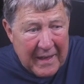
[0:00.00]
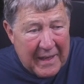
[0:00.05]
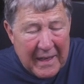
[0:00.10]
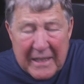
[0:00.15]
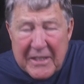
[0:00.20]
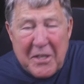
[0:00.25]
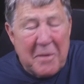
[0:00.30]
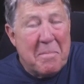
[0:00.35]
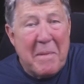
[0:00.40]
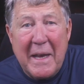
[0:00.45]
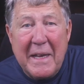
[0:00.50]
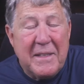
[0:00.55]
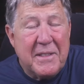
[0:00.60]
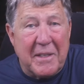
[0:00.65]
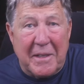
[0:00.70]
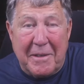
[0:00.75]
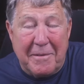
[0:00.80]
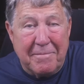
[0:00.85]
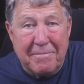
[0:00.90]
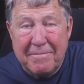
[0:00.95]
It's
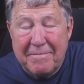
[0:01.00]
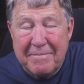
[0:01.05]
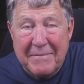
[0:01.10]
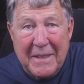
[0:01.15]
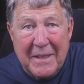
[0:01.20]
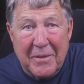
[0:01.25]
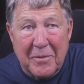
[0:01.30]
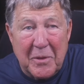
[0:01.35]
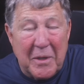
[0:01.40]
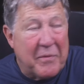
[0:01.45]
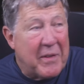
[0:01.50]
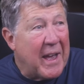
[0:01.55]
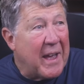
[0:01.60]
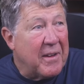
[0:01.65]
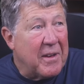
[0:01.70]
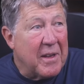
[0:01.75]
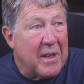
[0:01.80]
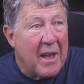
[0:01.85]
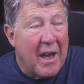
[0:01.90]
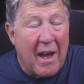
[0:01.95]
amazing. We've
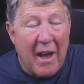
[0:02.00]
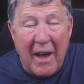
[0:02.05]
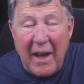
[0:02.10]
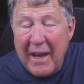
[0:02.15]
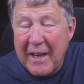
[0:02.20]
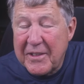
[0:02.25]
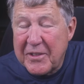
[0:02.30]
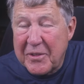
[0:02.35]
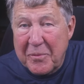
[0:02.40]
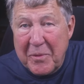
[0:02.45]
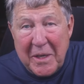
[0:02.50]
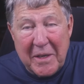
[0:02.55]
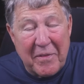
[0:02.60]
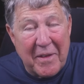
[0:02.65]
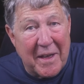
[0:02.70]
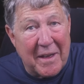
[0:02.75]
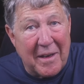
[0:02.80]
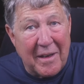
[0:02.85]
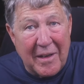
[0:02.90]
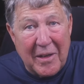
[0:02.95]
had highs and we've
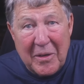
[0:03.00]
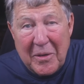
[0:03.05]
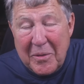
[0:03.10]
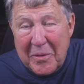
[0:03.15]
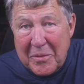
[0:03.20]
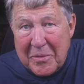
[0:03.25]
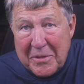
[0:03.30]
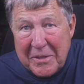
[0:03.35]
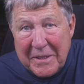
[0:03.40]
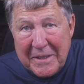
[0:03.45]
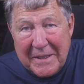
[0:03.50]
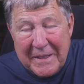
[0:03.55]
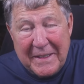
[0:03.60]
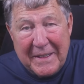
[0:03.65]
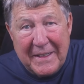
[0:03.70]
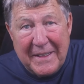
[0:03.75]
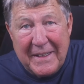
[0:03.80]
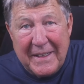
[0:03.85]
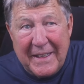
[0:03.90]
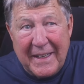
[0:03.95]
had lows,
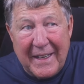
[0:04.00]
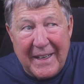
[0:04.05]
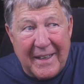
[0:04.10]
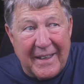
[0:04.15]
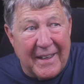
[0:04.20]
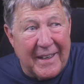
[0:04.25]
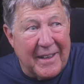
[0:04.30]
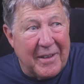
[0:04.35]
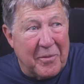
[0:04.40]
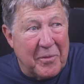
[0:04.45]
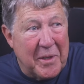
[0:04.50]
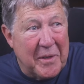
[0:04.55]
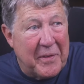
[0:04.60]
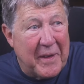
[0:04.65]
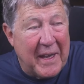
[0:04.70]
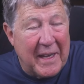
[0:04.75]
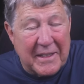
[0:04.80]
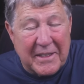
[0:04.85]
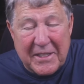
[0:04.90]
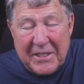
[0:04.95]
and, and we've had